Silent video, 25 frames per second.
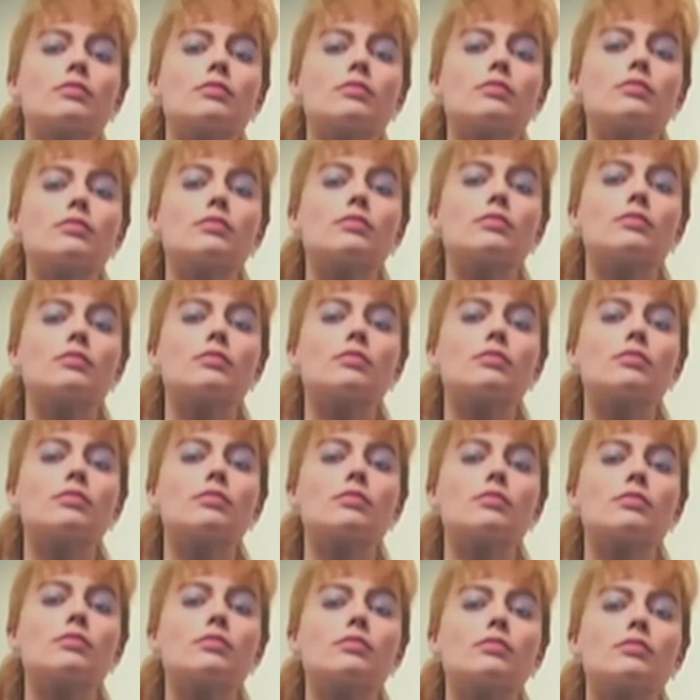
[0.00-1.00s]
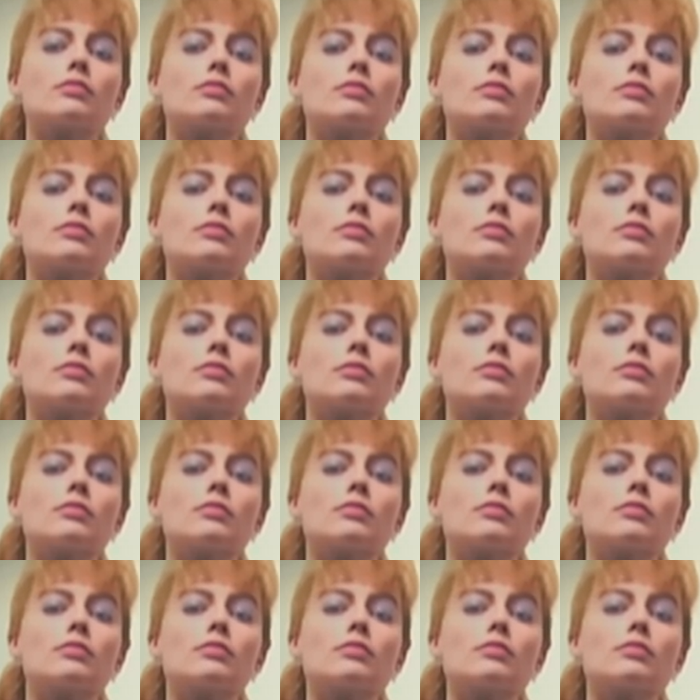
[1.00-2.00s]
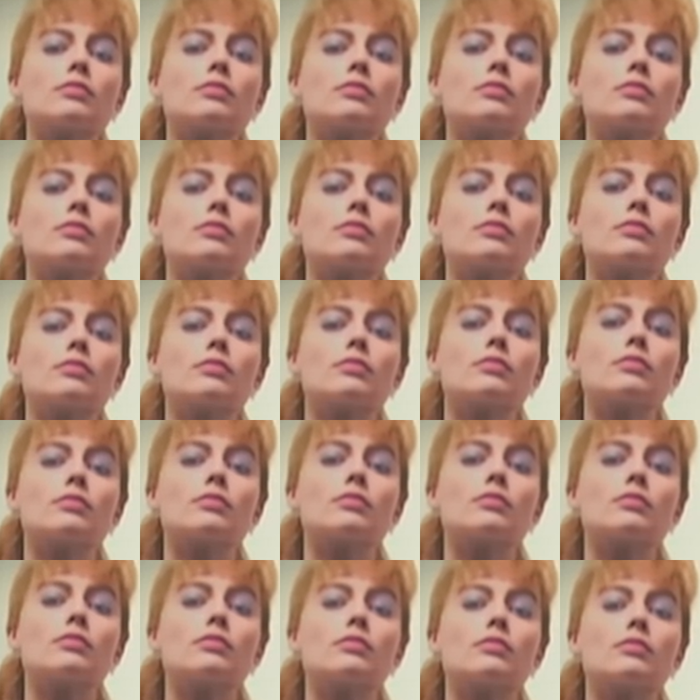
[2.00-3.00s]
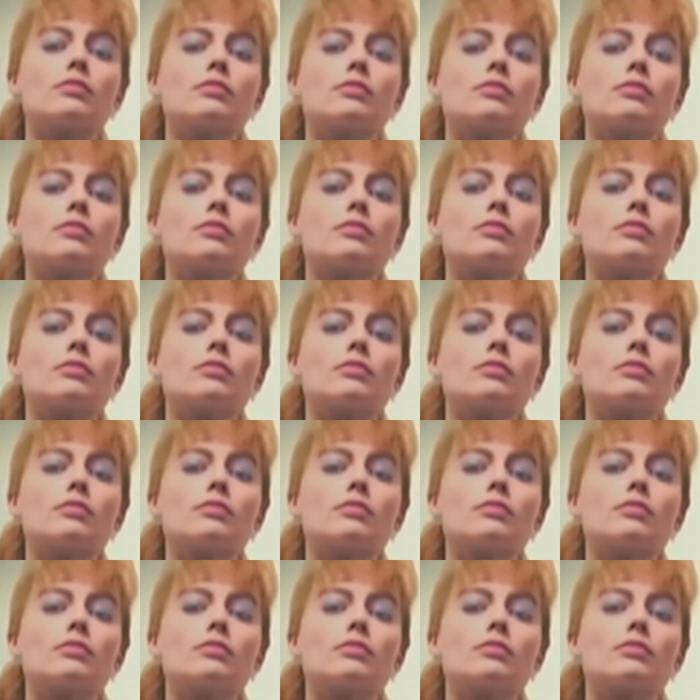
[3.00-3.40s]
(not speaking)